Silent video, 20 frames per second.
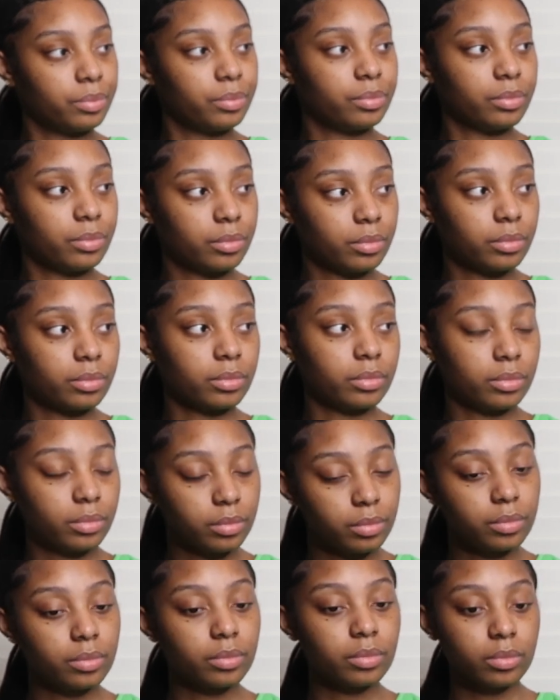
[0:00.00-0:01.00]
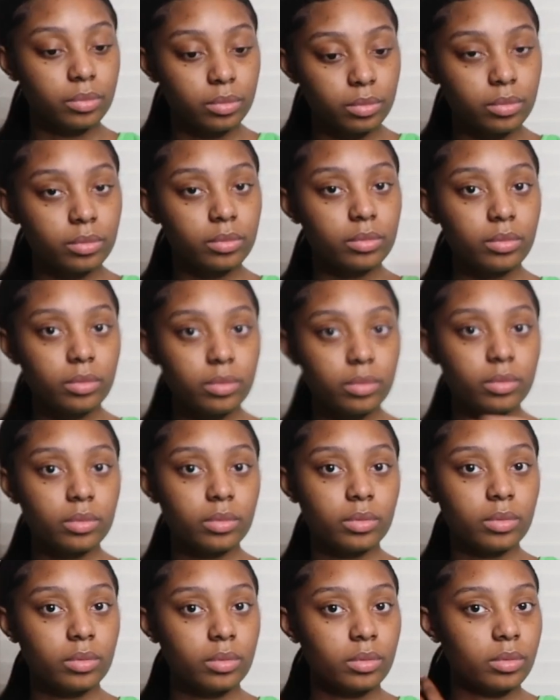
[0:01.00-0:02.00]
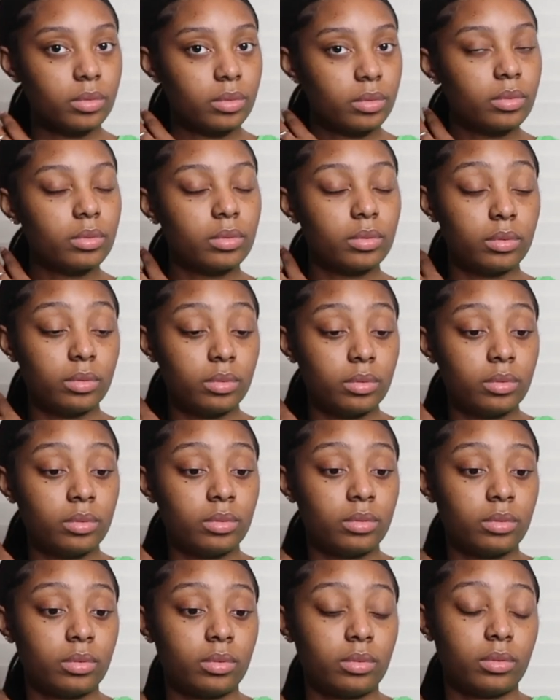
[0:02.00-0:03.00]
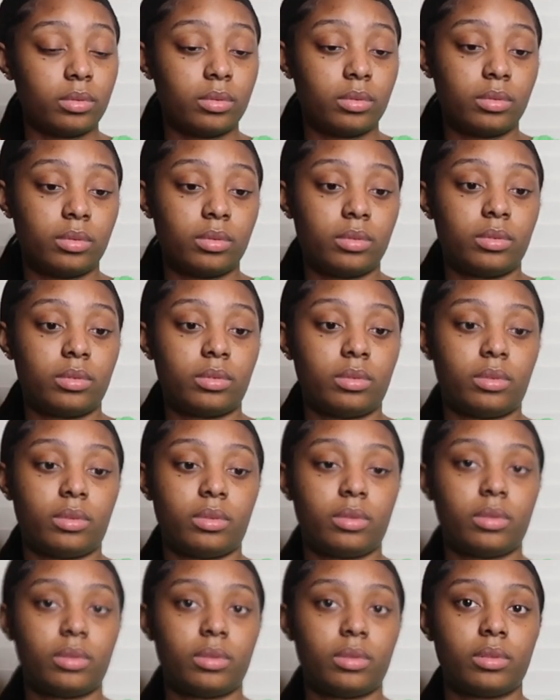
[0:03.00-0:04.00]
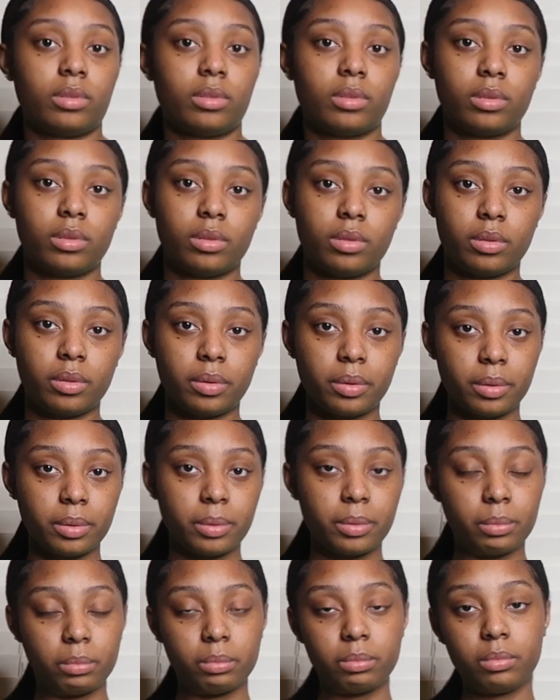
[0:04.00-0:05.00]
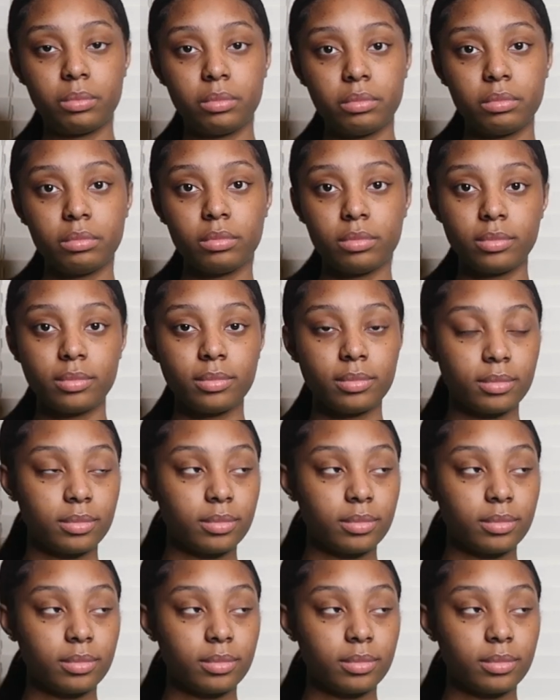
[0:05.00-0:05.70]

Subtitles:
(silent)